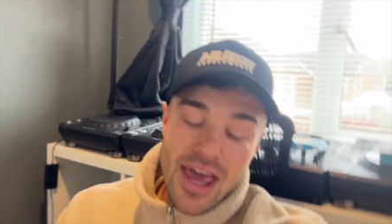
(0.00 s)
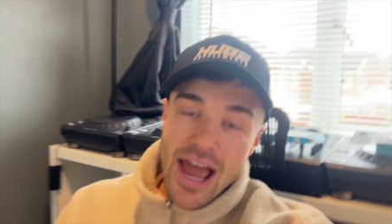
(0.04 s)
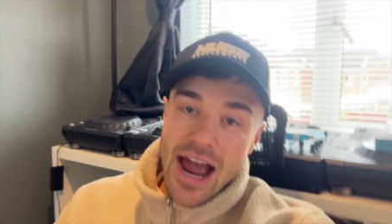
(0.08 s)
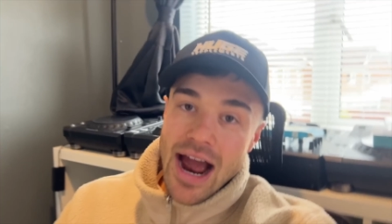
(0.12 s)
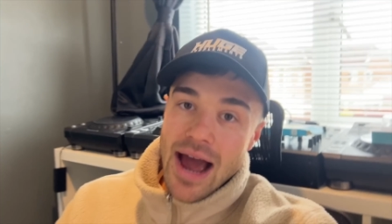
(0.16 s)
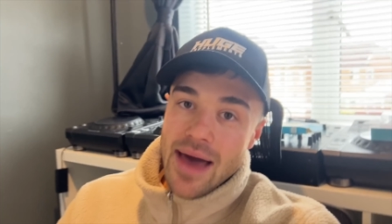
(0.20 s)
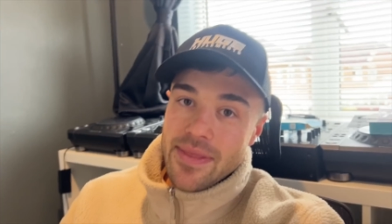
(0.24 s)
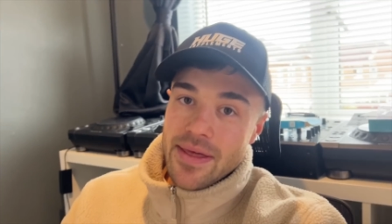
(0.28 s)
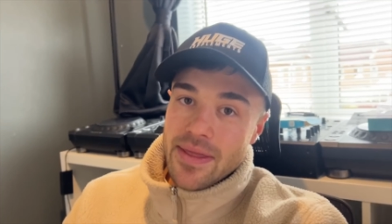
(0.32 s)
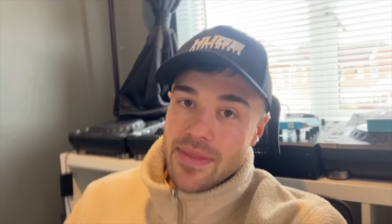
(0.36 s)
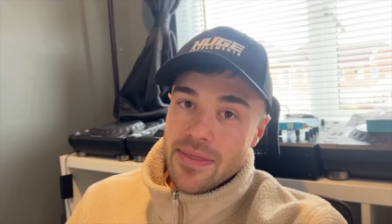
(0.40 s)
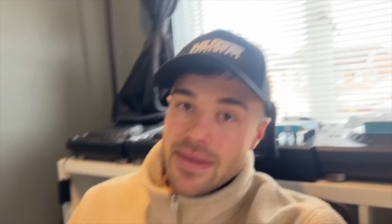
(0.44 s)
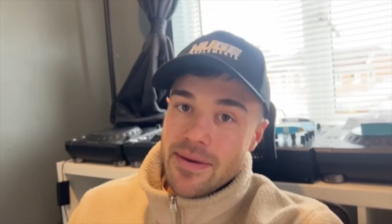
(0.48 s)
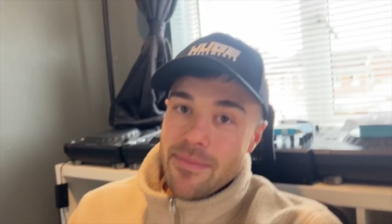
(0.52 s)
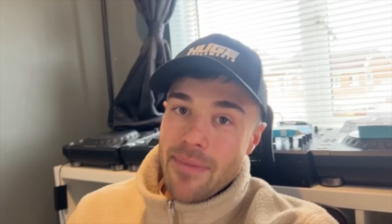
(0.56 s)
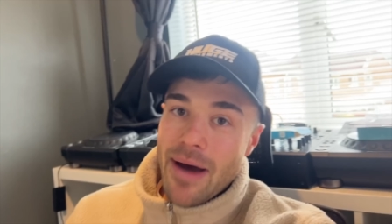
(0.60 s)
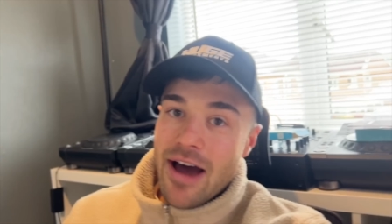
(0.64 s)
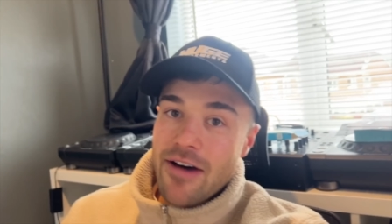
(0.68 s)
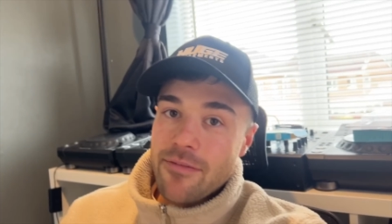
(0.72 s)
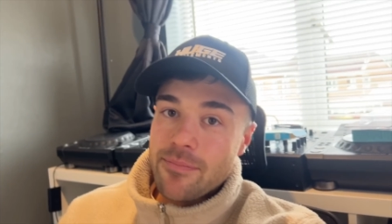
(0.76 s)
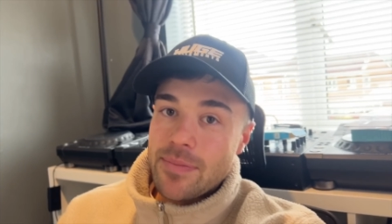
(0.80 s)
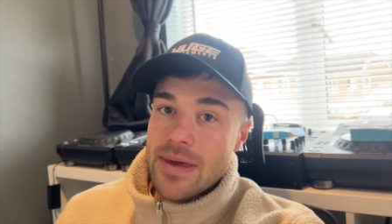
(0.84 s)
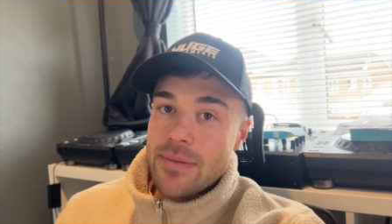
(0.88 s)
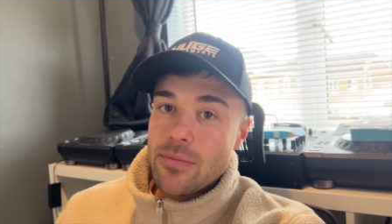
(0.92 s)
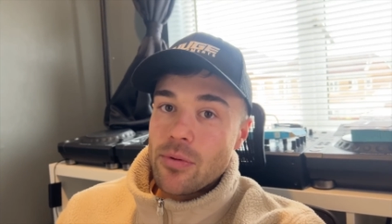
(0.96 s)
And then the amount
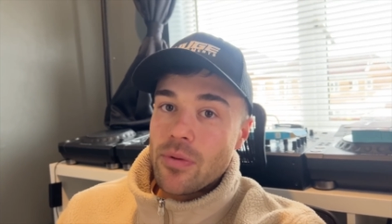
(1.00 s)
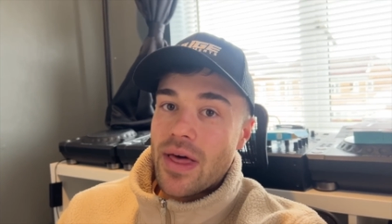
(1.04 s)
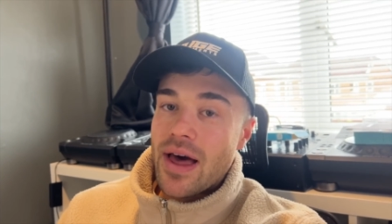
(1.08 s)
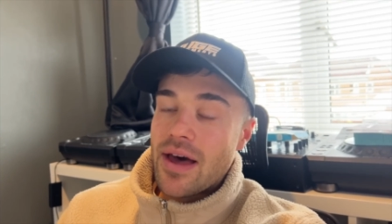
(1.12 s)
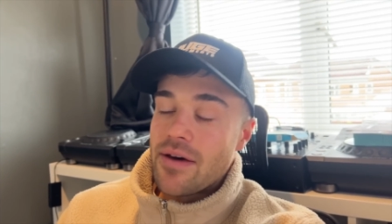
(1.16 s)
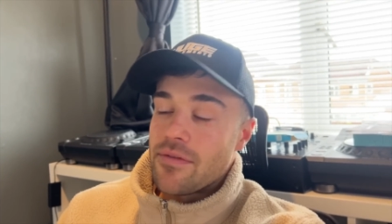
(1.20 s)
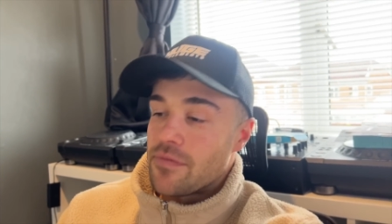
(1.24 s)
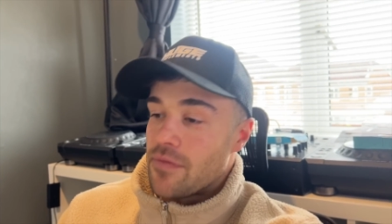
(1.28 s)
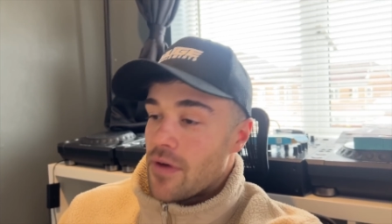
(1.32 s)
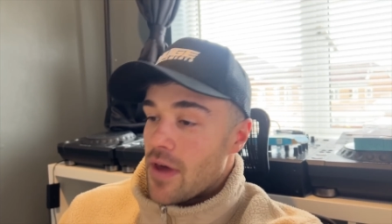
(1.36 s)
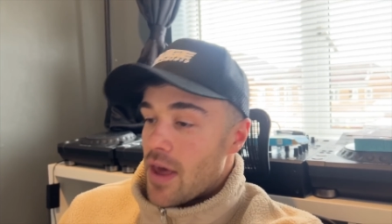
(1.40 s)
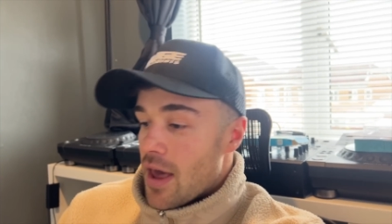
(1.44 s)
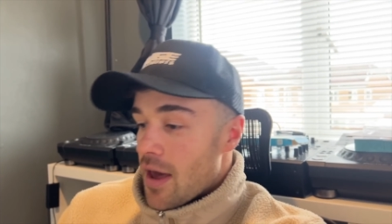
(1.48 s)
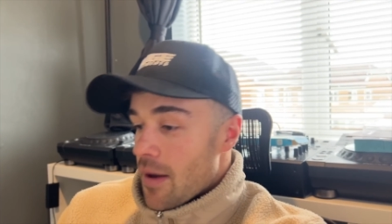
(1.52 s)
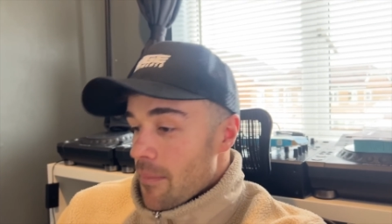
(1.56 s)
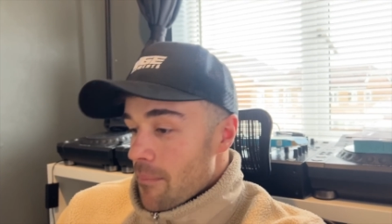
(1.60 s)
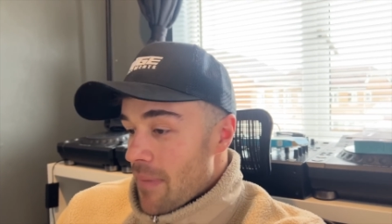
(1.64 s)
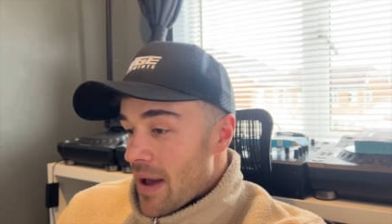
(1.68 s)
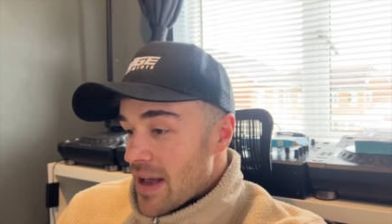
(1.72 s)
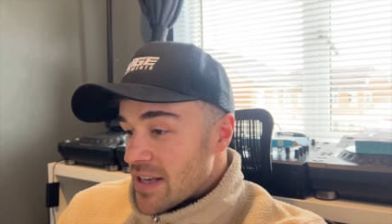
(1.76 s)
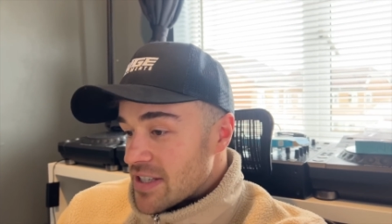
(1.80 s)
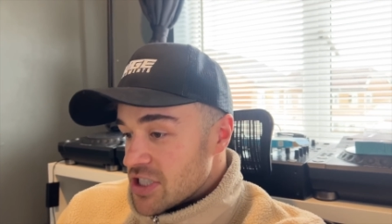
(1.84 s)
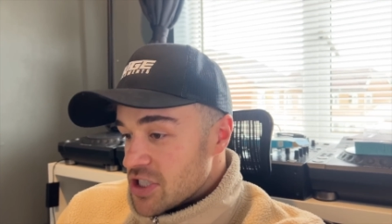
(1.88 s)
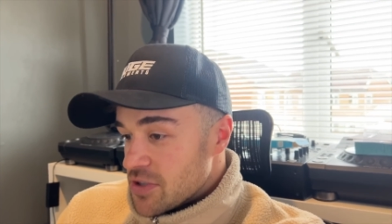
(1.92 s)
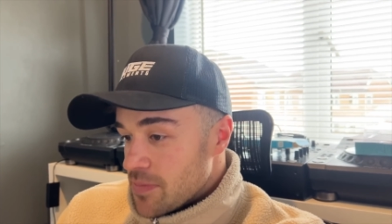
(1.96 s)
of people that have
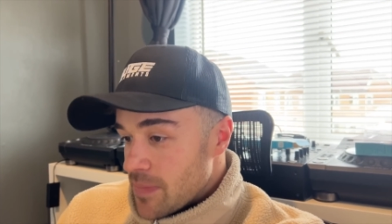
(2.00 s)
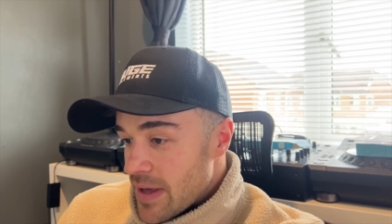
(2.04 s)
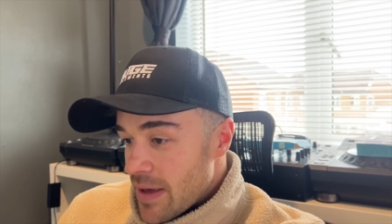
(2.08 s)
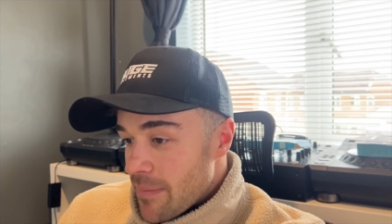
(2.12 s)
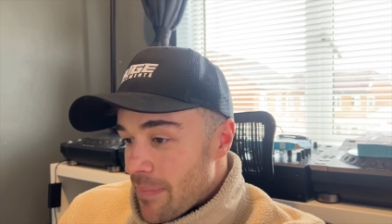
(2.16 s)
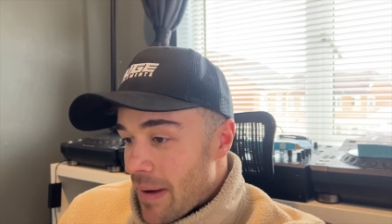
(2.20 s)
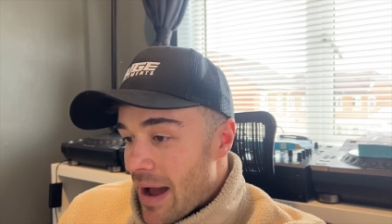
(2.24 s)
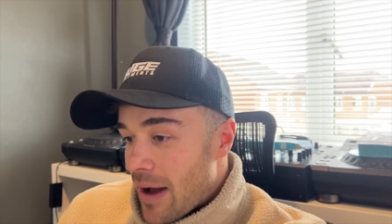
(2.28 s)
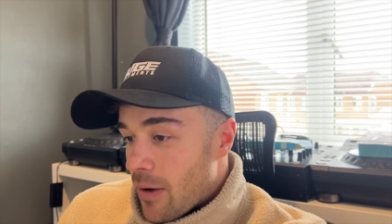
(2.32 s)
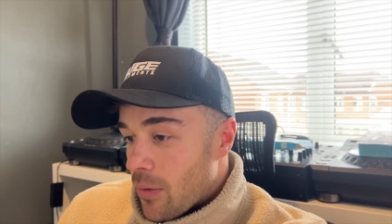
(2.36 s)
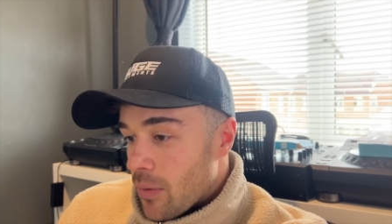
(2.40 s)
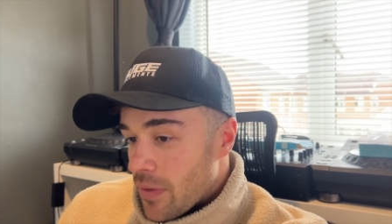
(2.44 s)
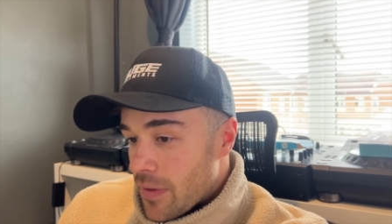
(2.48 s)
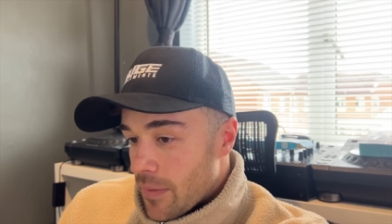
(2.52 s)
messaged me about